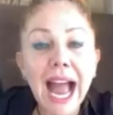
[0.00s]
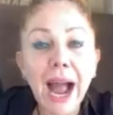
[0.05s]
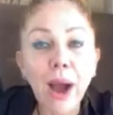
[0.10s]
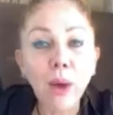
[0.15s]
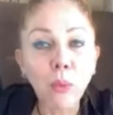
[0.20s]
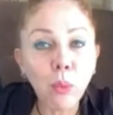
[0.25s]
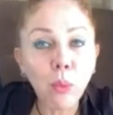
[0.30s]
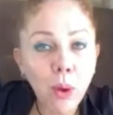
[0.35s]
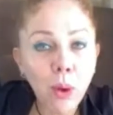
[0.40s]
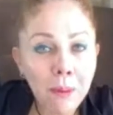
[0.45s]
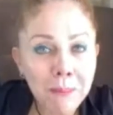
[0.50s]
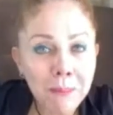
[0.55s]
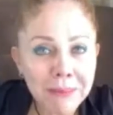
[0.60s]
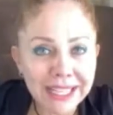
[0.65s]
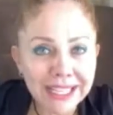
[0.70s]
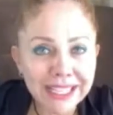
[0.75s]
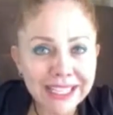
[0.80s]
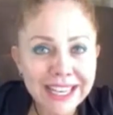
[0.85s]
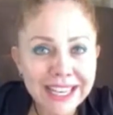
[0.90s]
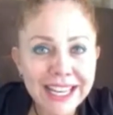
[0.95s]
A
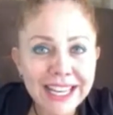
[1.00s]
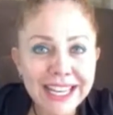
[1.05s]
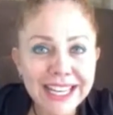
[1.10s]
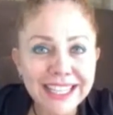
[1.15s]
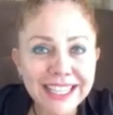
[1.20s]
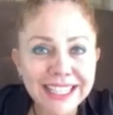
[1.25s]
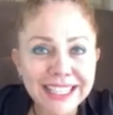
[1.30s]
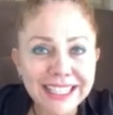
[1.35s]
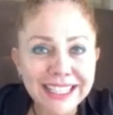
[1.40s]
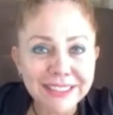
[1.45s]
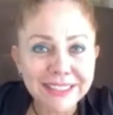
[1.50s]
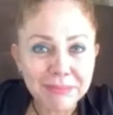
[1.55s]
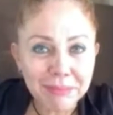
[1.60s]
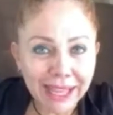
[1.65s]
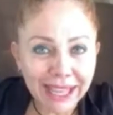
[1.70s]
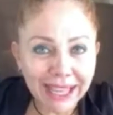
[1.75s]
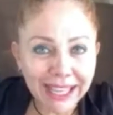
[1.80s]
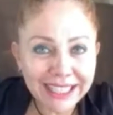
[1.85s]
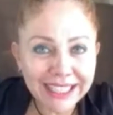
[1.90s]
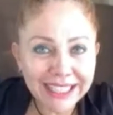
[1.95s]
woman,
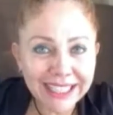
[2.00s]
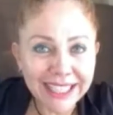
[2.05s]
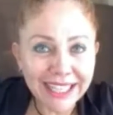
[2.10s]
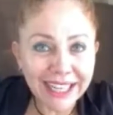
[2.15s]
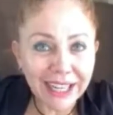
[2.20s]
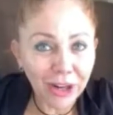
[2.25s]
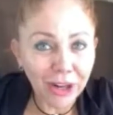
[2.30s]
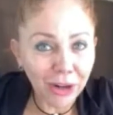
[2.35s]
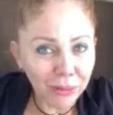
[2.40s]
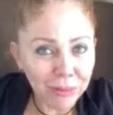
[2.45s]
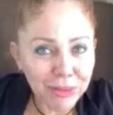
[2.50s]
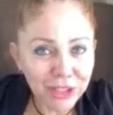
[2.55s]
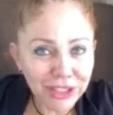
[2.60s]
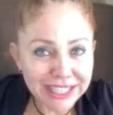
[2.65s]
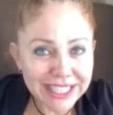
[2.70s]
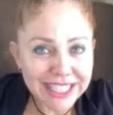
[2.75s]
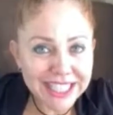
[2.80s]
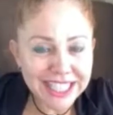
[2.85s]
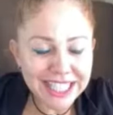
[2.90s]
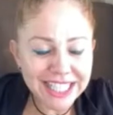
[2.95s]
man, I hope you're
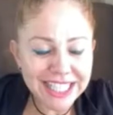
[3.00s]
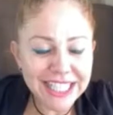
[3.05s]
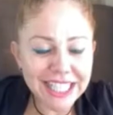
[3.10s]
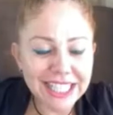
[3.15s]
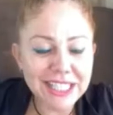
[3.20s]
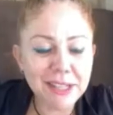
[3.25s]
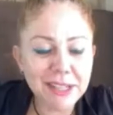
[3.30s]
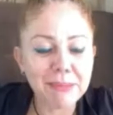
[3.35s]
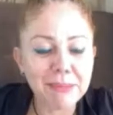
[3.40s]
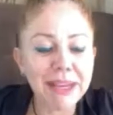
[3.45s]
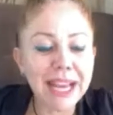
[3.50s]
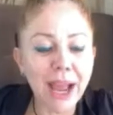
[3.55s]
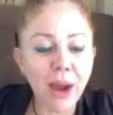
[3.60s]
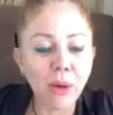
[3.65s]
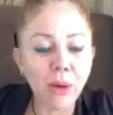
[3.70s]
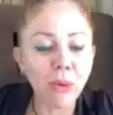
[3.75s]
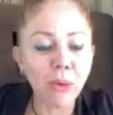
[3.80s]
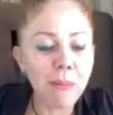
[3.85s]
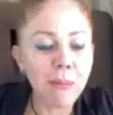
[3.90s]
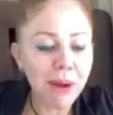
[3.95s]
listening, gentlemen.
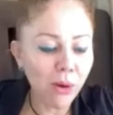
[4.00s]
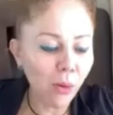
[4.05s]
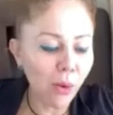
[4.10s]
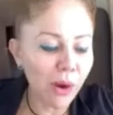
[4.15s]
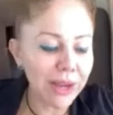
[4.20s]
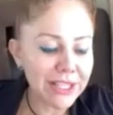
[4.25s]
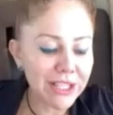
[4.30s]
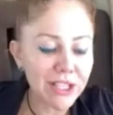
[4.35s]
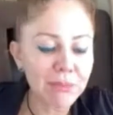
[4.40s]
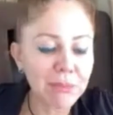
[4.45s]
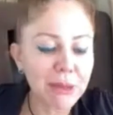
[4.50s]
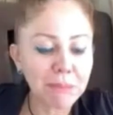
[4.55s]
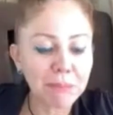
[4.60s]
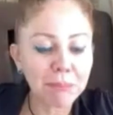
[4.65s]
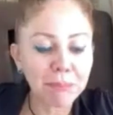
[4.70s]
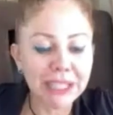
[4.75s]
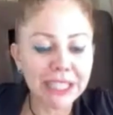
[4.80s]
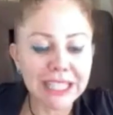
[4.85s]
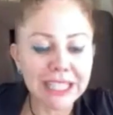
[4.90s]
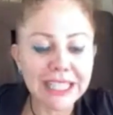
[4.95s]
A woman wants to be
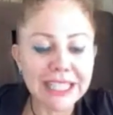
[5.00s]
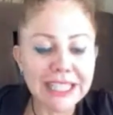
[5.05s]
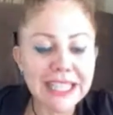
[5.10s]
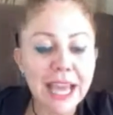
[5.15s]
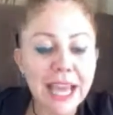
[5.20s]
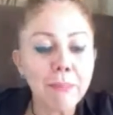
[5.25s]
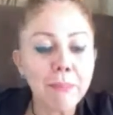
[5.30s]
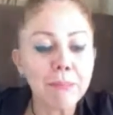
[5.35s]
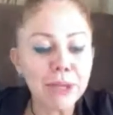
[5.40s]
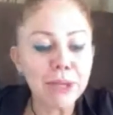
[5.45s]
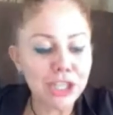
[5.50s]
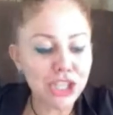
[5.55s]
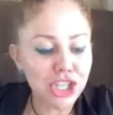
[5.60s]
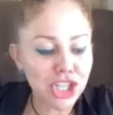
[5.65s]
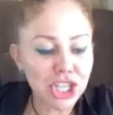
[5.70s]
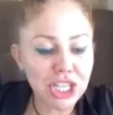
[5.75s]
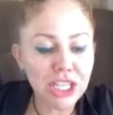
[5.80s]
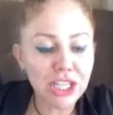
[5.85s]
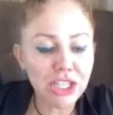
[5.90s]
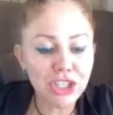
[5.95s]
pleased, but
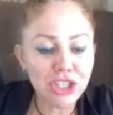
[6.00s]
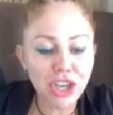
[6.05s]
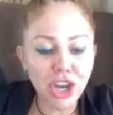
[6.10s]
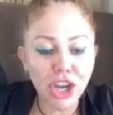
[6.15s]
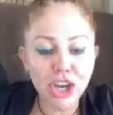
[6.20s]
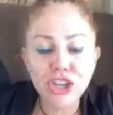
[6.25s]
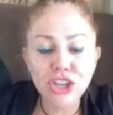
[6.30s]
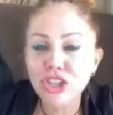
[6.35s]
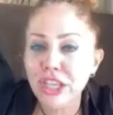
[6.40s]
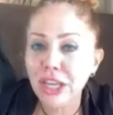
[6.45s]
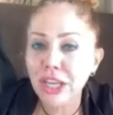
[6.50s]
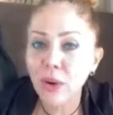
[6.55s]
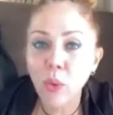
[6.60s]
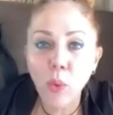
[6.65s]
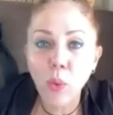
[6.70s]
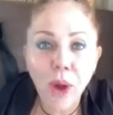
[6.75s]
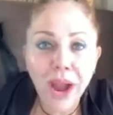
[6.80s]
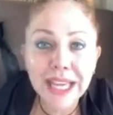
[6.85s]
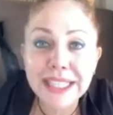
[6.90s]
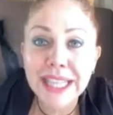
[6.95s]
she doesn't
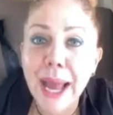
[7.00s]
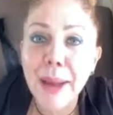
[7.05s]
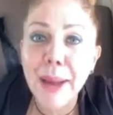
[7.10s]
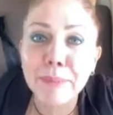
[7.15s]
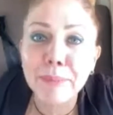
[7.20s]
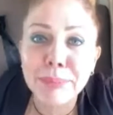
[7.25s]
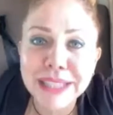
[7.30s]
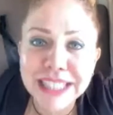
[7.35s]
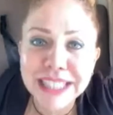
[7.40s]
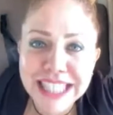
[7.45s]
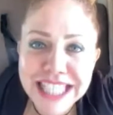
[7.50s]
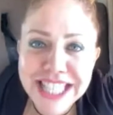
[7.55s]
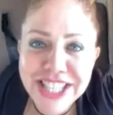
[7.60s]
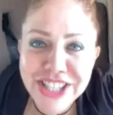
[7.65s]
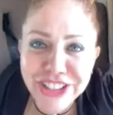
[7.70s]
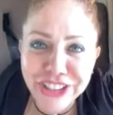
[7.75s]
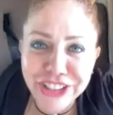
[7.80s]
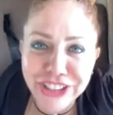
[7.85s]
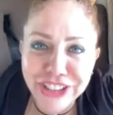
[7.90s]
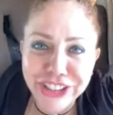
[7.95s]
want a
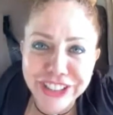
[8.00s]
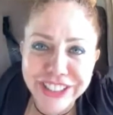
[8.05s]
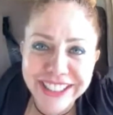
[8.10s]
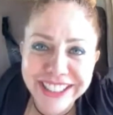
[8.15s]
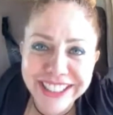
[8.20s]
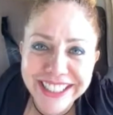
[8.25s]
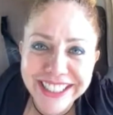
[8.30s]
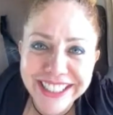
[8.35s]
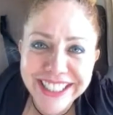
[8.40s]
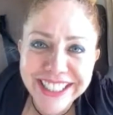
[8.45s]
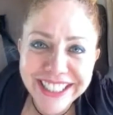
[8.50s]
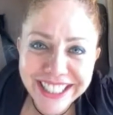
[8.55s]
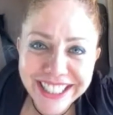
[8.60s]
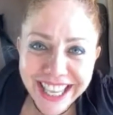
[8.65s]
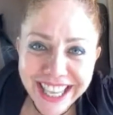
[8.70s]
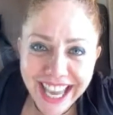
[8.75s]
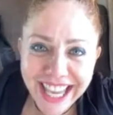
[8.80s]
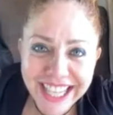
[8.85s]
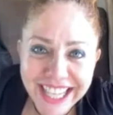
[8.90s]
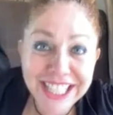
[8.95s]
pleaser. You
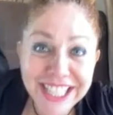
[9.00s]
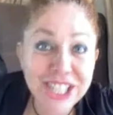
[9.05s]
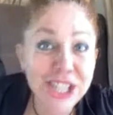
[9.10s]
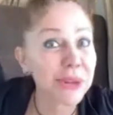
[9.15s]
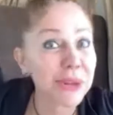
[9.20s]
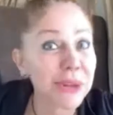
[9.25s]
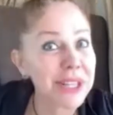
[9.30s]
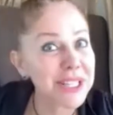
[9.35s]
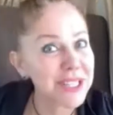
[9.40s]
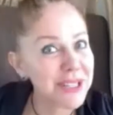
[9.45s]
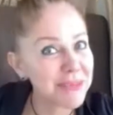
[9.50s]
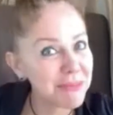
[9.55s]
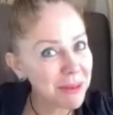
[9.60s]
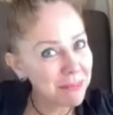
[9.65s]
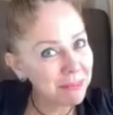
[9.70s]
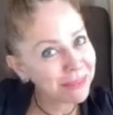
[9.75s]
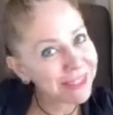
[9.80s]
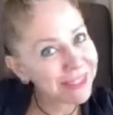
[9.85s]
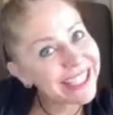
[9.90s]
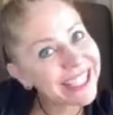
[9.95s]
get it? She wants to be
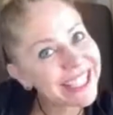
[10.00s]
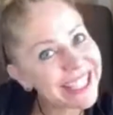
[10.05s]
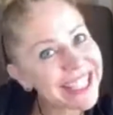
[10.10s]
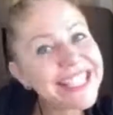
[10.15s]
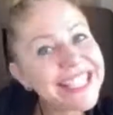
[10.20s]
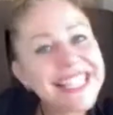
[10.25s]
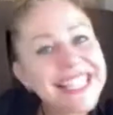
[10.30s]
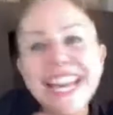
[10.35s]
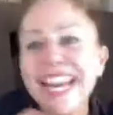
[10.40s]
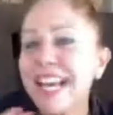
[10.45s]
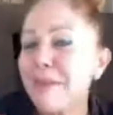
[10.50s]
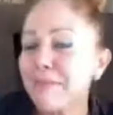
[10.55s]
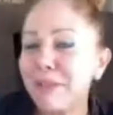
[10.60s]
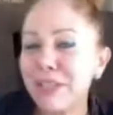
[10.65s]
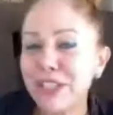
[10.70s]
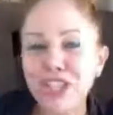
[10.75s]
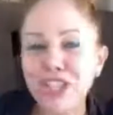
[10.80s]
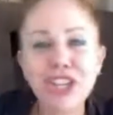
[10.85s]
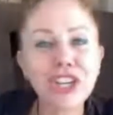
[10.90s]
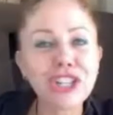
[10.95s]
pleased,
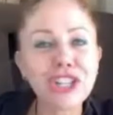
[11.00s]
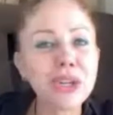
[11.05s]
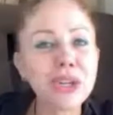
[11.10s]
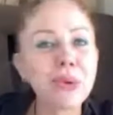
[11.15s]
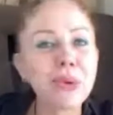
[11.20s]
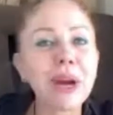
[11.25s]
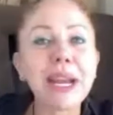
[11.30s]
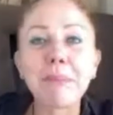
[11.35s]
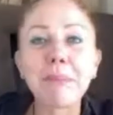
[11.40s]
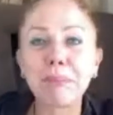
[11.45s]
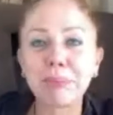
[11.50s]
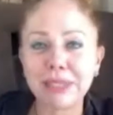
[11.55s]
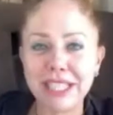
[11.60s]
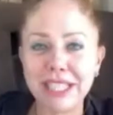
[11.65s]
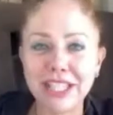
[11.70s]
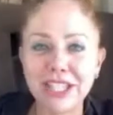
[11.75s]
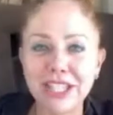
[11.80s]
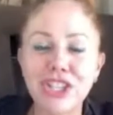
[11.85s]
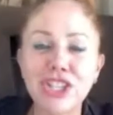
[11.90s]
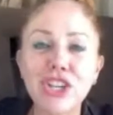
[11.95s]
but she doesn't want a
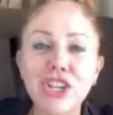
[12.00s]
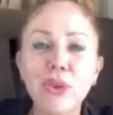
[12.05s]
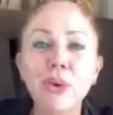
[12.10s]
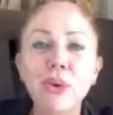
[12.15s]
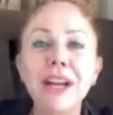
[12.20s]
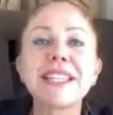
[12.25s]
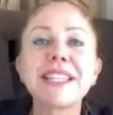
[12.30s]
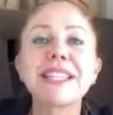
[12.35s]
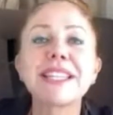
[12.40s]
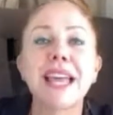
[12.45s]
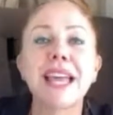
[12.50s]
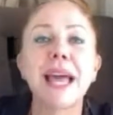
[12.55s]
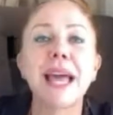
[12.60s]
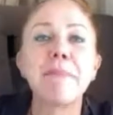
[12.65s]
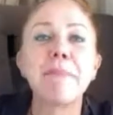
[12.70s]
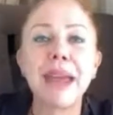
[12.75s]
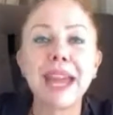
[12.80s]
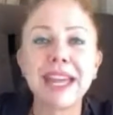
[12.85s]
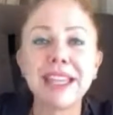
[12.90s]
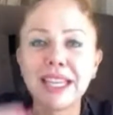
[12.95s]
pleaser. She wants a
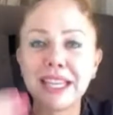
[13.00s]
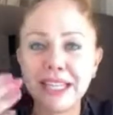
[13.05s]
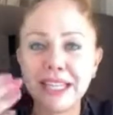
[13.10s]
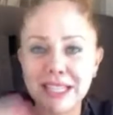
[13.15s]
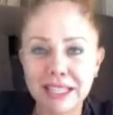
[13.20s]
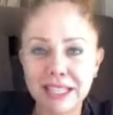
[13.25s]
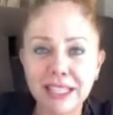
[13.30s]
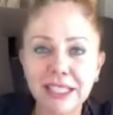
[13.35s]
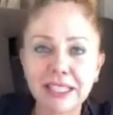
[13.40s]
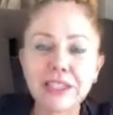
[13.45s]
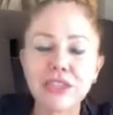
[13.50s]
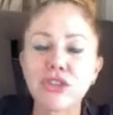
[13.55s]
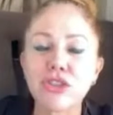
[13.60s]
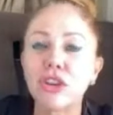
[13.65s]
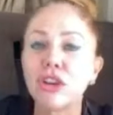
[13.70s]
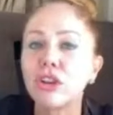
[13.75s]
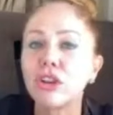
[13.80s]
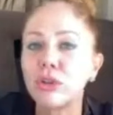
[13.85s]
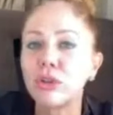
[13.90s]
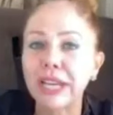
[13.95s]
man that is still
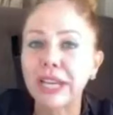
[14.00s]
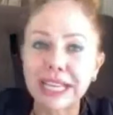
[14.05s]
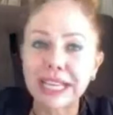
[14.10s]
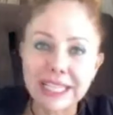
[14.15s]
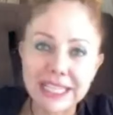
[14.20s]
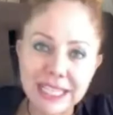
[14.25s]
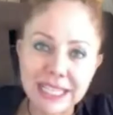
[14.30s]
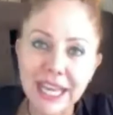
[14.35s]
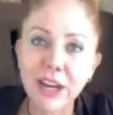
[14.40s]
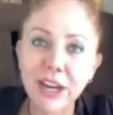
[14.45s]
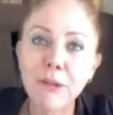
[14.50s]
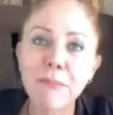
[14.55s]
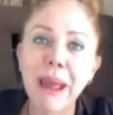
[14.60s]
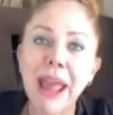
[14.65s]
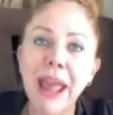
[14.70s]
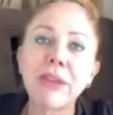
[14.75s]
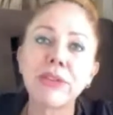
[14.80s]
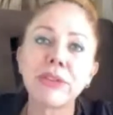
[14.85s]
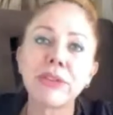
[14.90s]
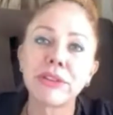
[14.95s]
strong, who can set up
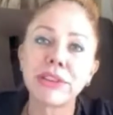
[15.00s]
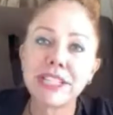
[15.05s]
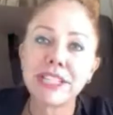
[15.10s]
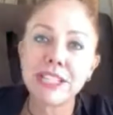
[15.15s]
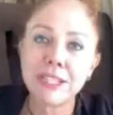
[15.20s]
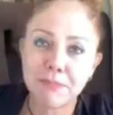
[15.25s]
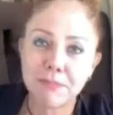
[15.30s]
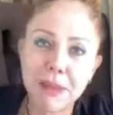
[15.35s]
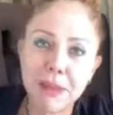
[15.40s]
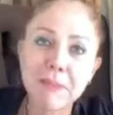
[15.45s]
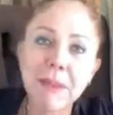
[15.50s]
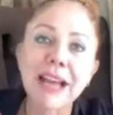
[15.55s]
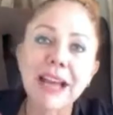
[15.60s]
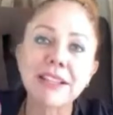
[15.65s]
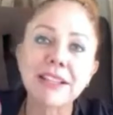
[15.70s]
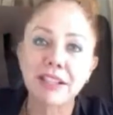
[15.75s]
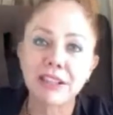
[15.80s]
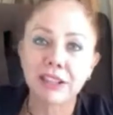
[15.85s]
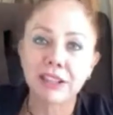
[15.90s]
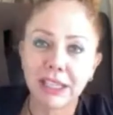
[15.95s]
boundaries, be
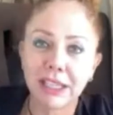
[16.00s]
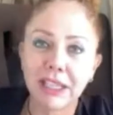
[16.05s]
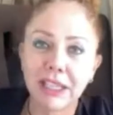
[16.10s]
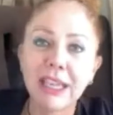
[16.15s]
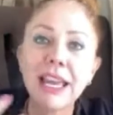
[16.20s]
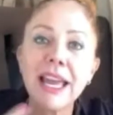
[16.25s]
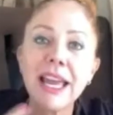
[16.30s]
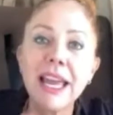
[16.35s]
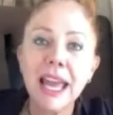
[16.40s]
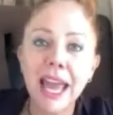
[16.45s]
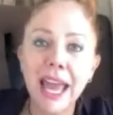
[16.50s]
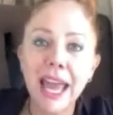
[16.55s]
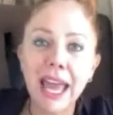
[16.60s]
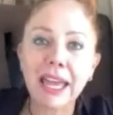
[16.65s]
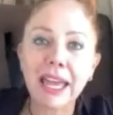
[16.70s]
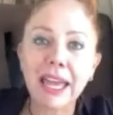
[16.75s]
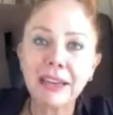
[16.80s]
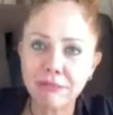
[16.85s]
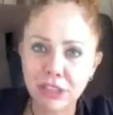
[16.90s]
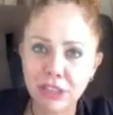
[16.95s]
masculine,
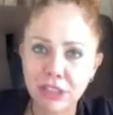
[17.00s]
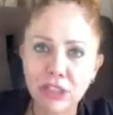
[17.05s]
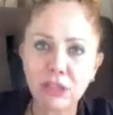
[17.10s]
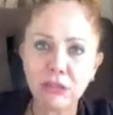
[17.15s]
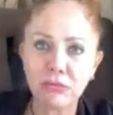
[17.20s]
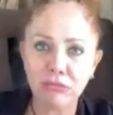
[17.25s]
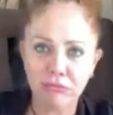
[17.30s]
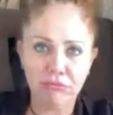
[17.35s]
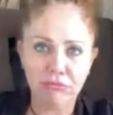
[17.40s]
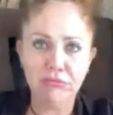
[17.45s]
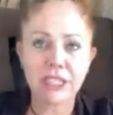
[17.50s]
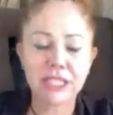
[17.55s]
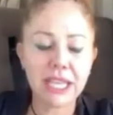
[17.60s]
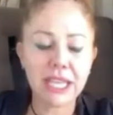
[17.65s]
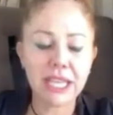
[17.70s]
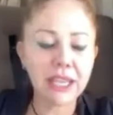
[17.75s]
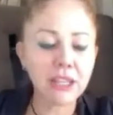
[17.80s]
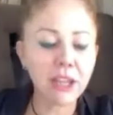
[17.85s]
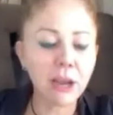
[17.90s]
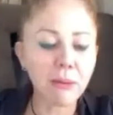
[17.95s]
and,
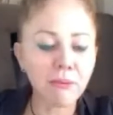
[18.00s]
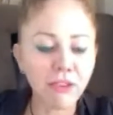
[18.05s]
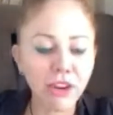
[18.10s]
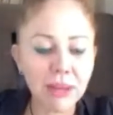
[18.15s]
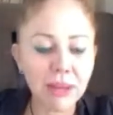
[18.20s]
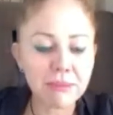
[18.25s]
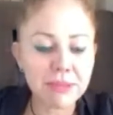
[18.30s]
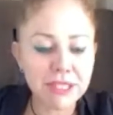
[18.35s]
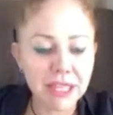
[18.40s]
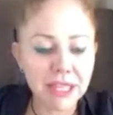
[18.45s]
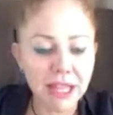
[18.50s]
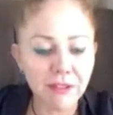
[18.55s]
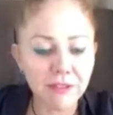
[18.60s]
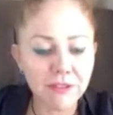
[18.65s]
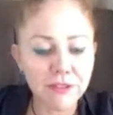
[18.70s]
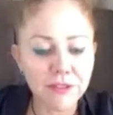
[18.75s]
stand up for himself.